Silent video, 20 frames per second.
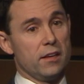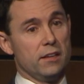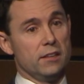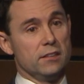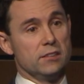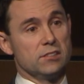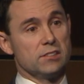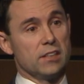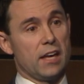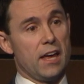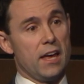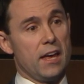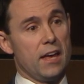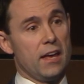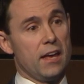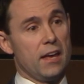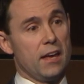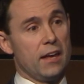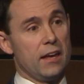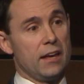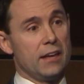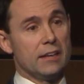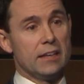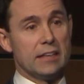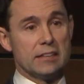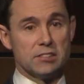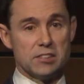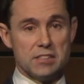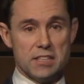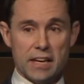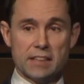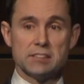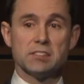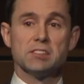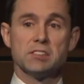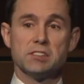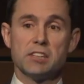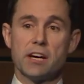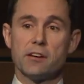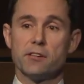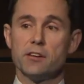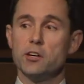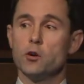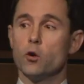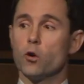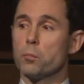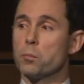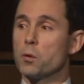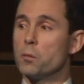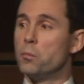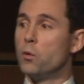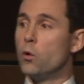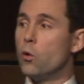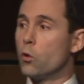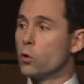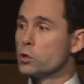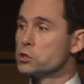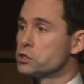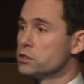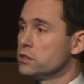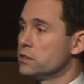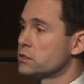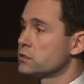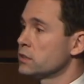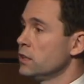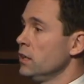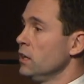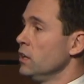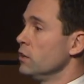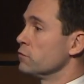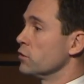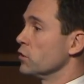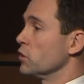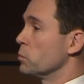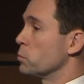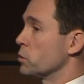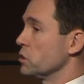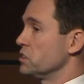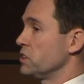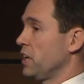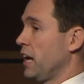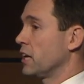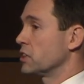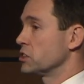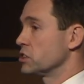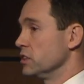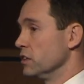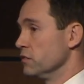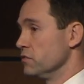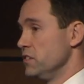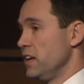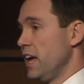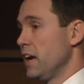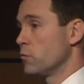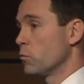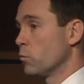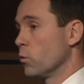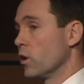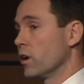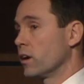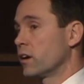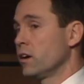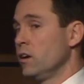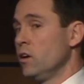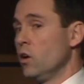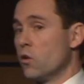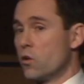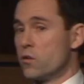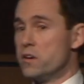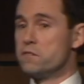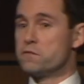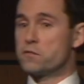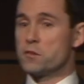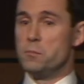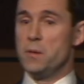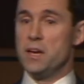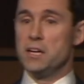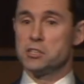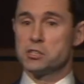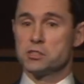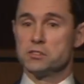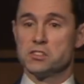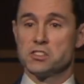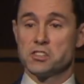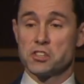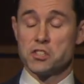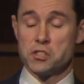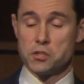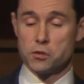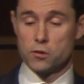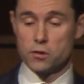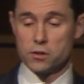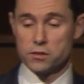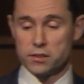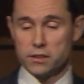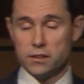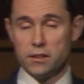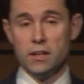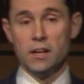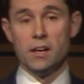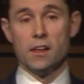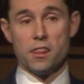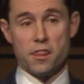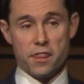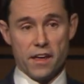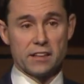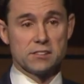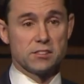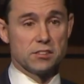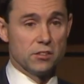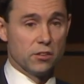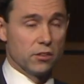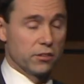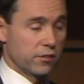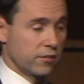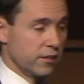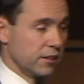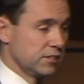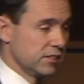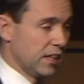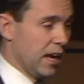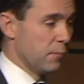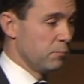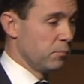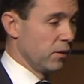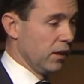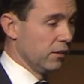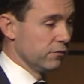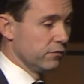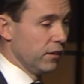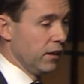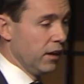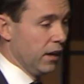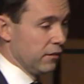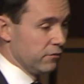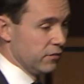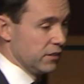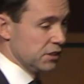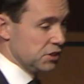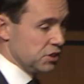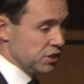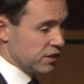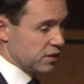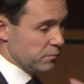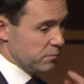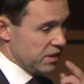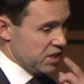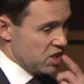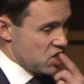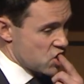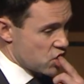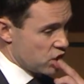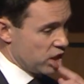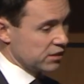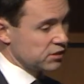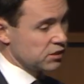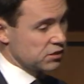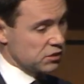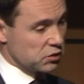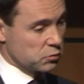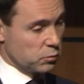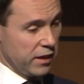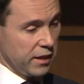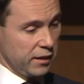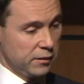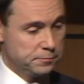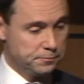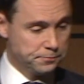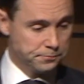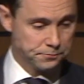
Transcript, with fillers: is a, it's necessary or proportionate for the protection of network or information security, that's another example of, of legitimate interest as well.